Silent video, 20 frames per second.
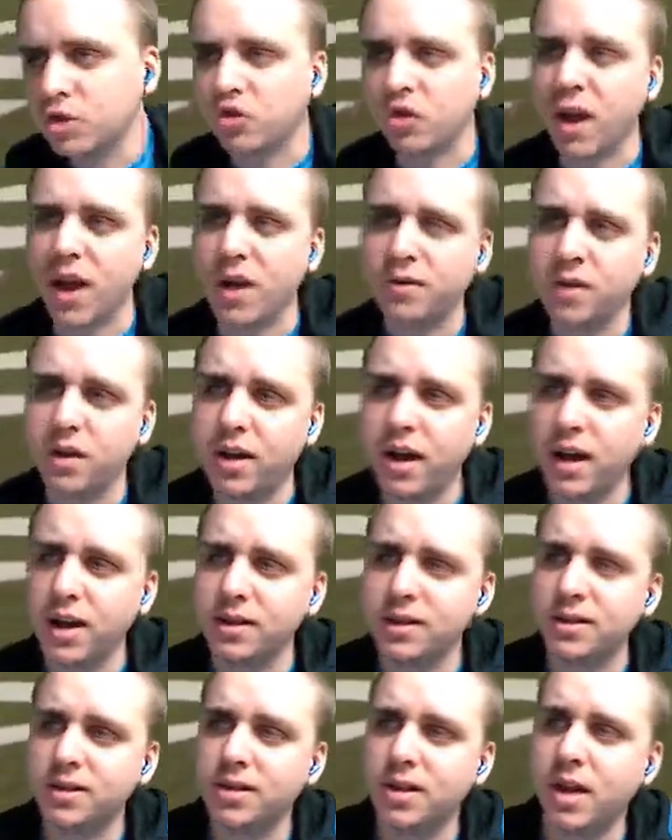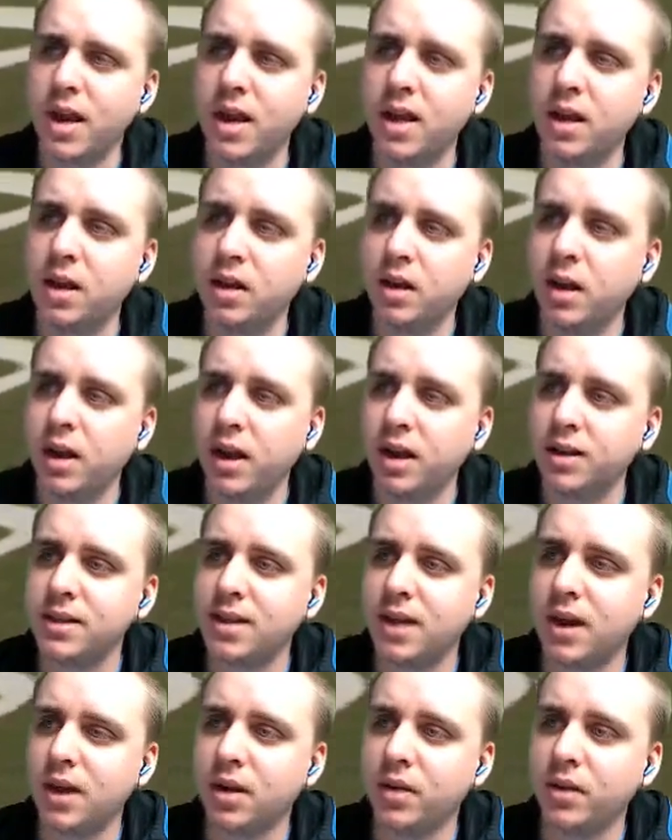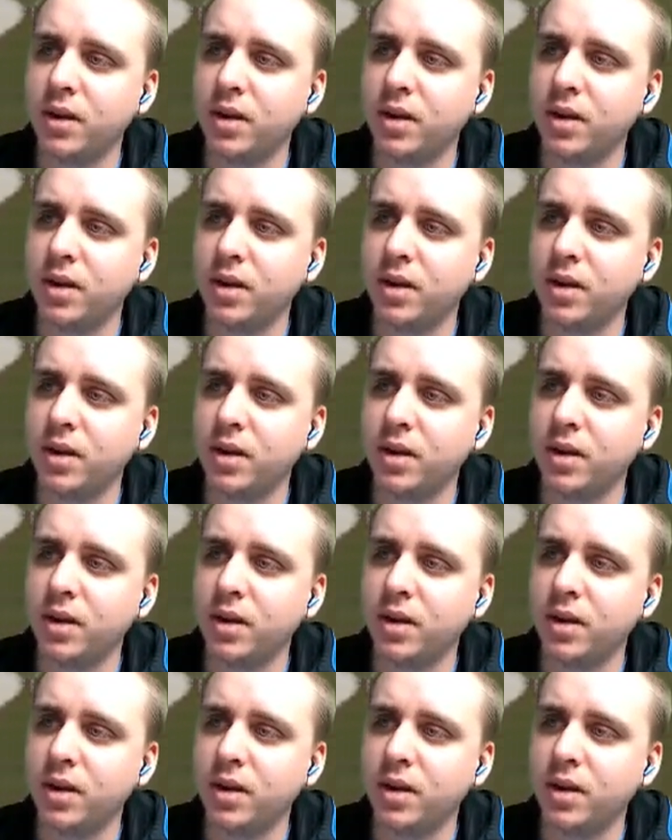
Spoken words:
draft class? Heikkinen, Anton